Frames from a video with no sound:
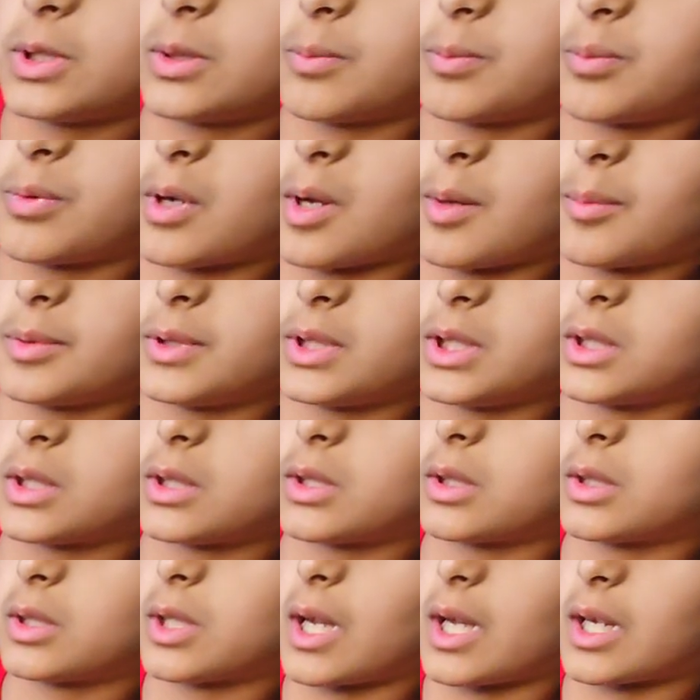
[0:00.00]
should probably
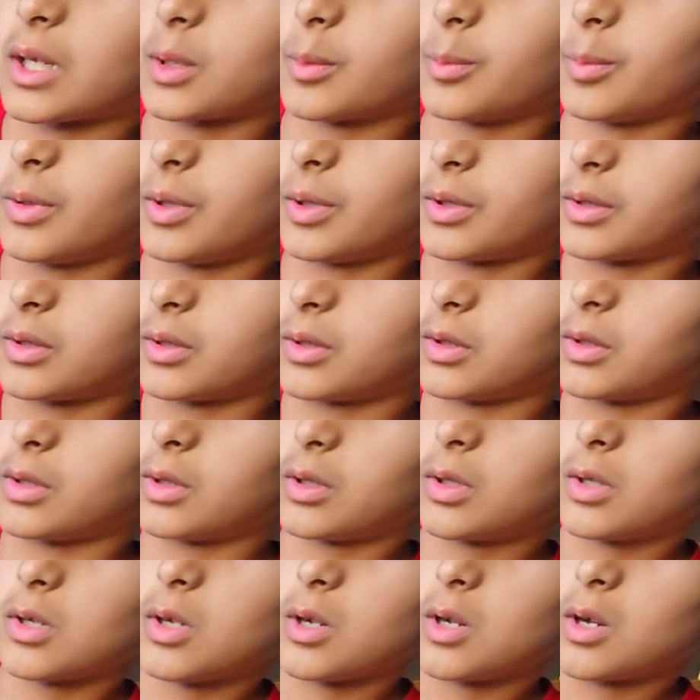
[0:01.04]
attack about the
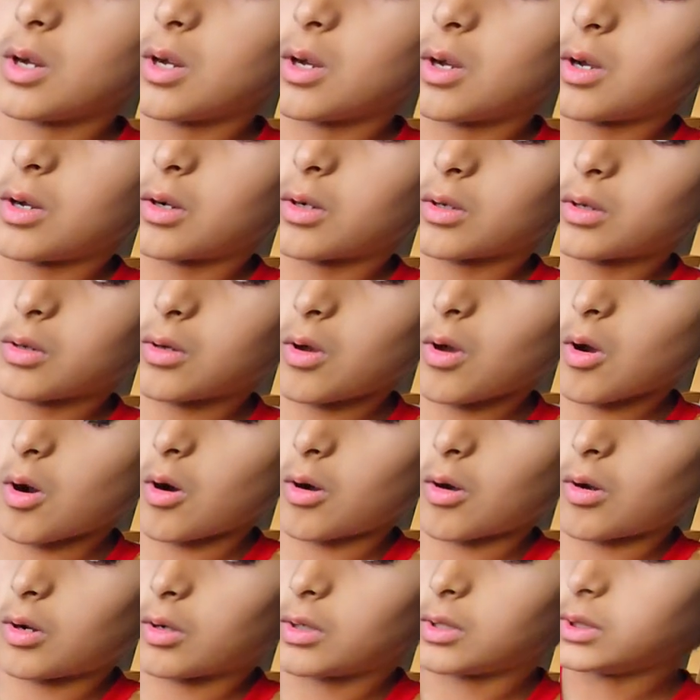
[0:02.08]

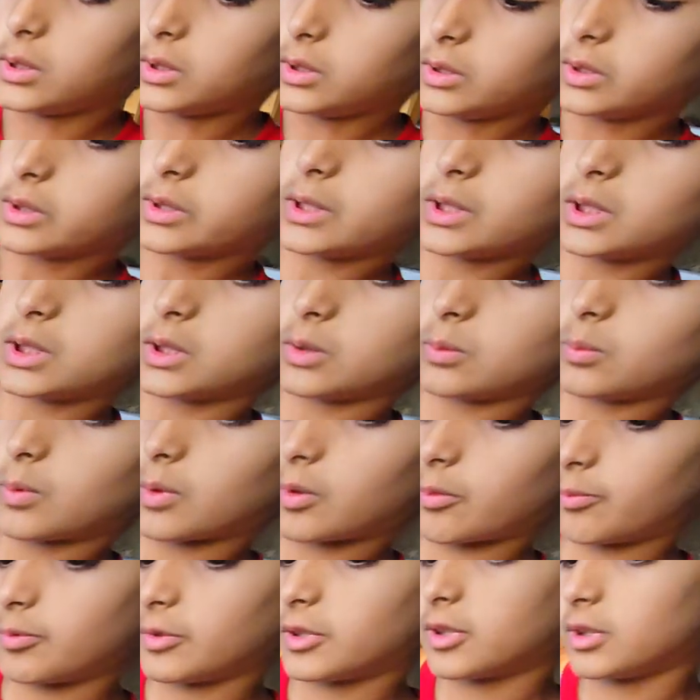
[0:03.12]
car. This is
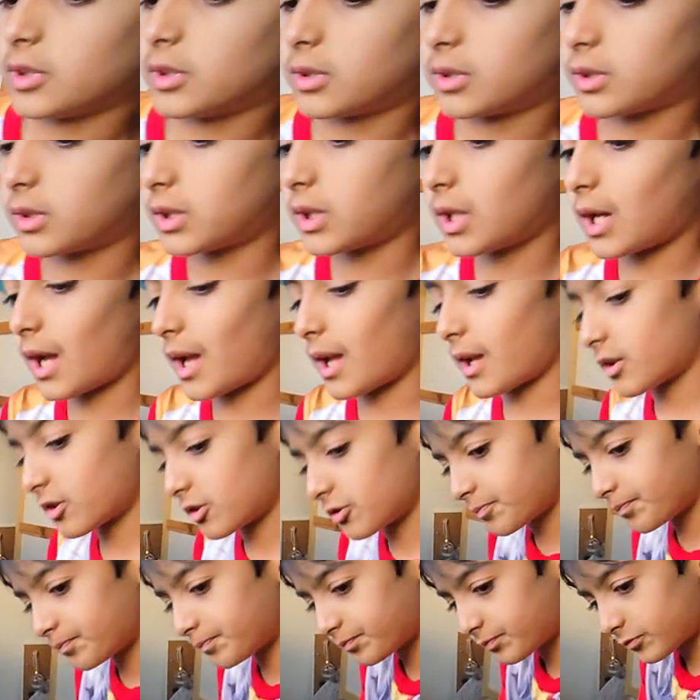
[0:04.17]
where we could attack.
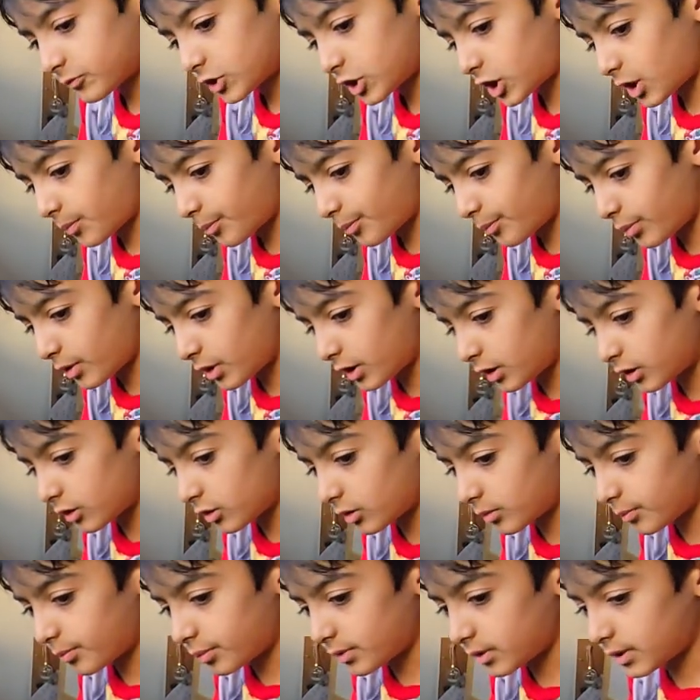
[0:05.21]
Really
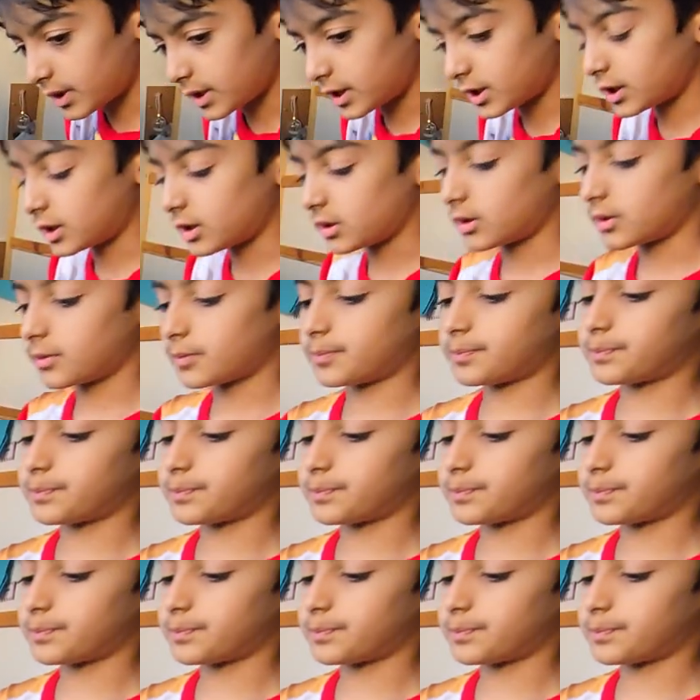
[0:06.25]
good place to